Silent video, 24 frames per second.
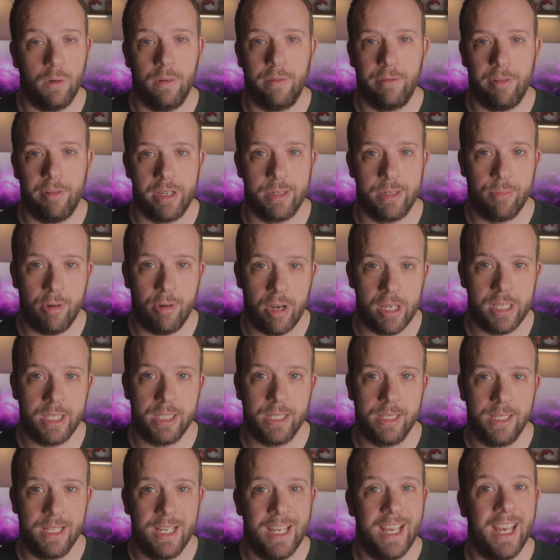or French
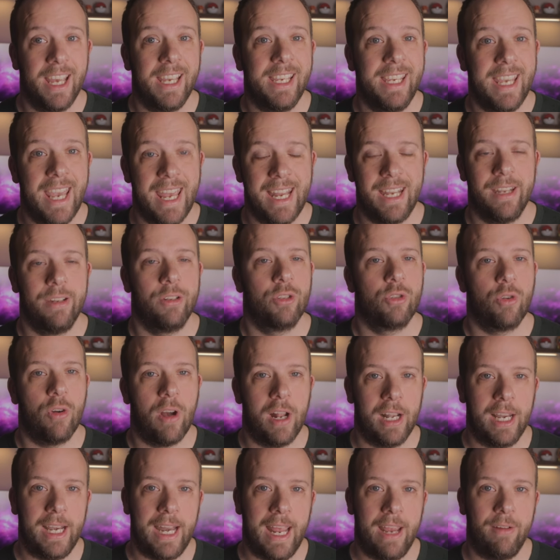press. Again,
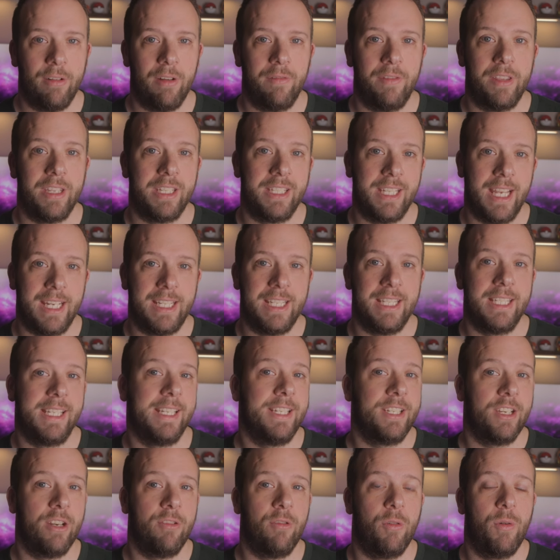trial and error for the settings
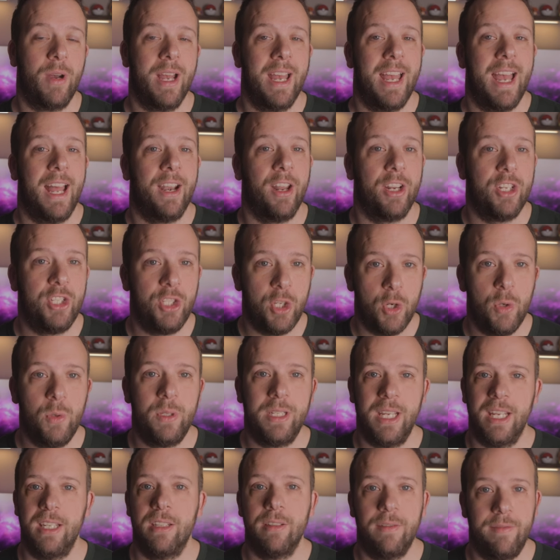in general, and I do
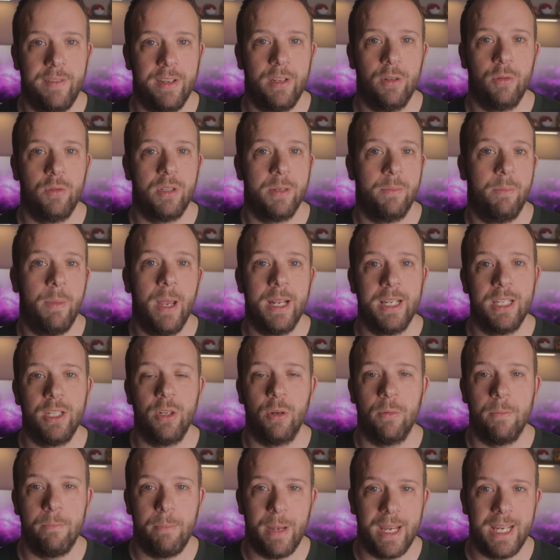tend to fiddle depending
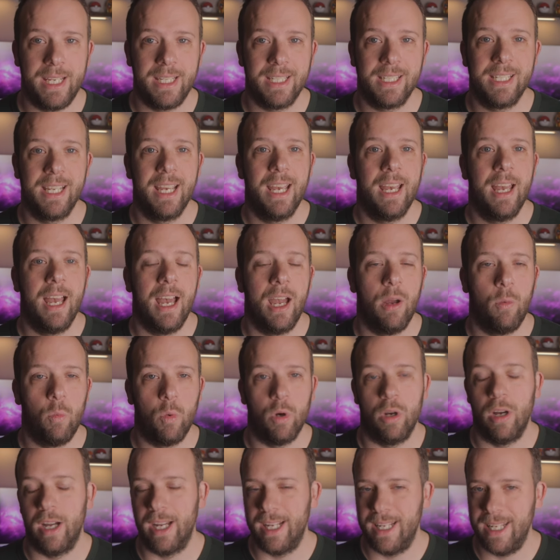on beans and
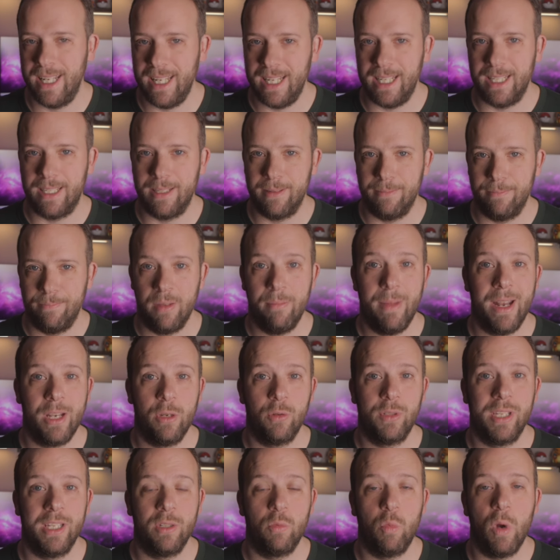what I need. The
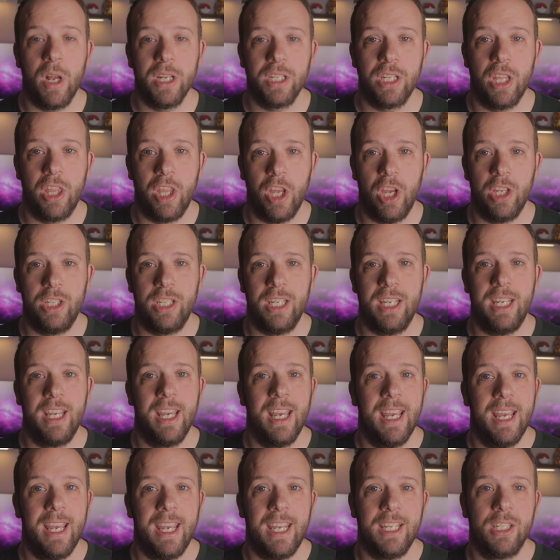manual says 1 to 30
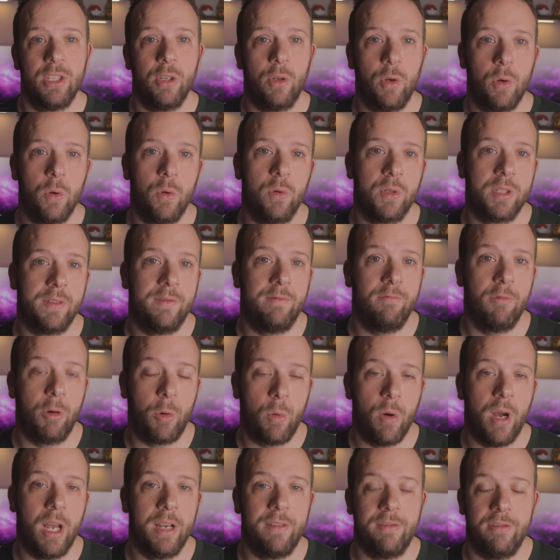is the course
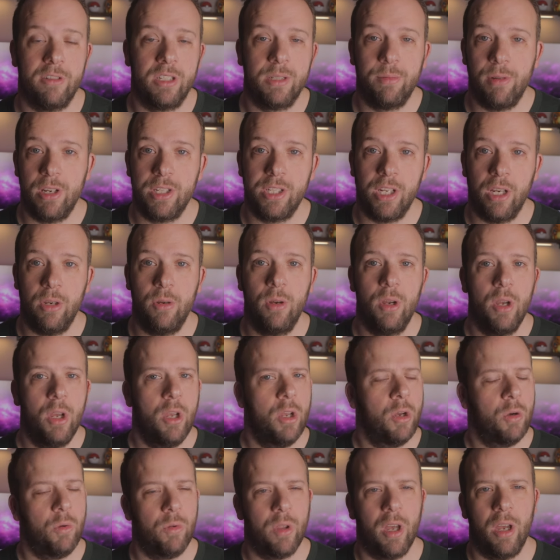required for espresso,
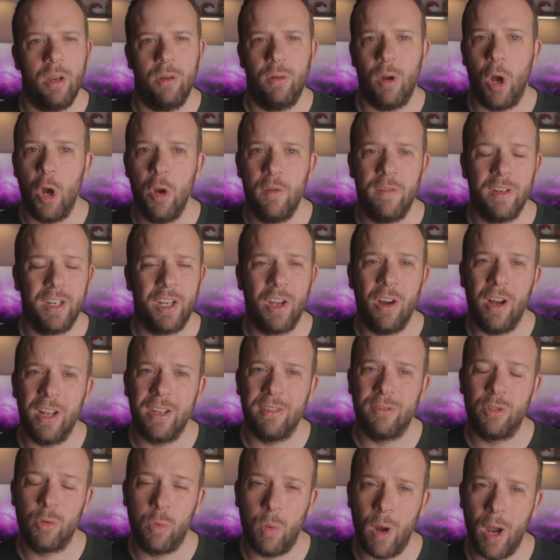although over
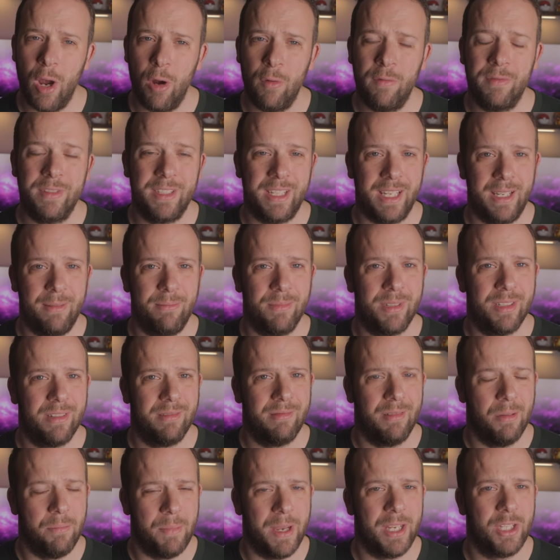kind of 12
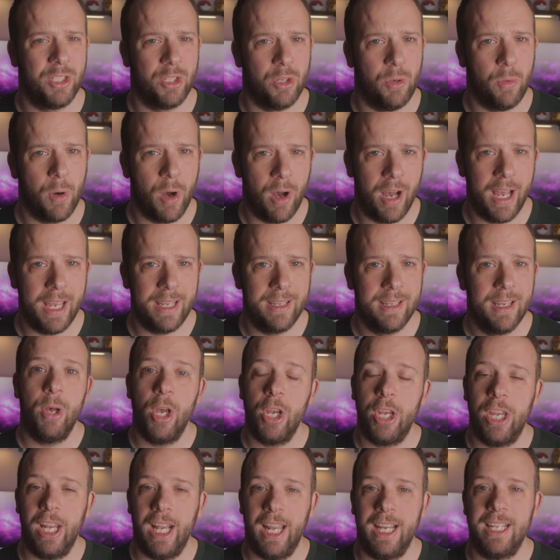seems a bit too high.
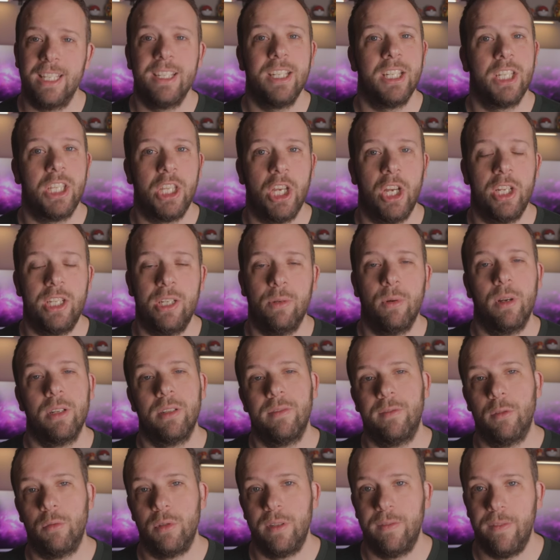Percolator is 31
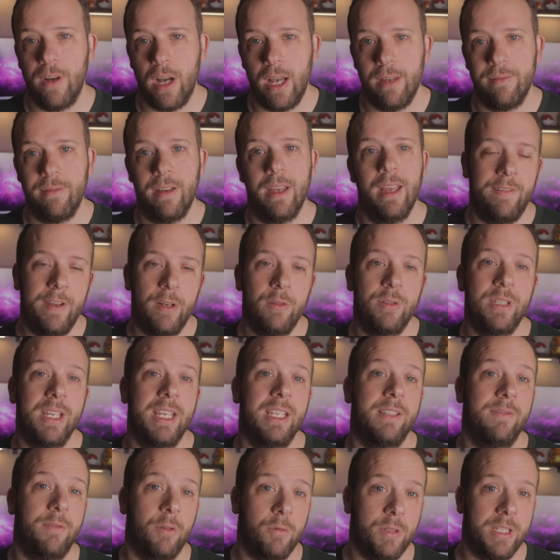to 45, filter
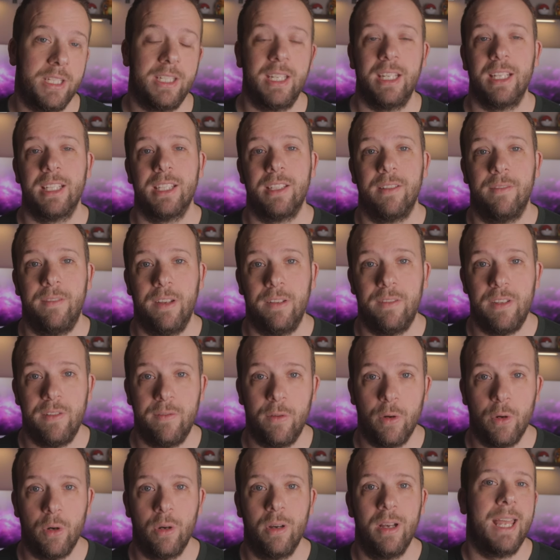is 46 to
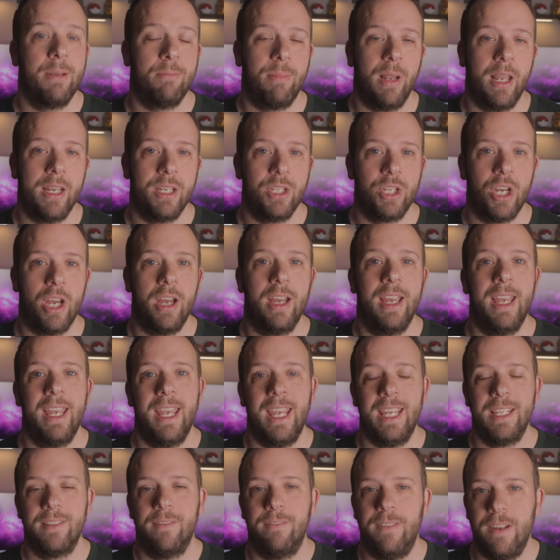54, and plunger
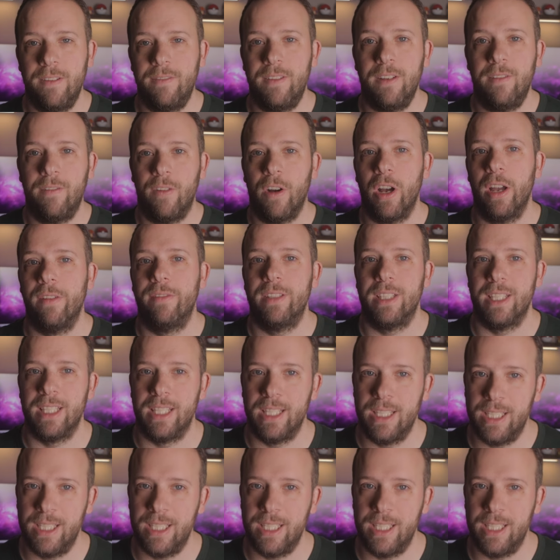is 55 to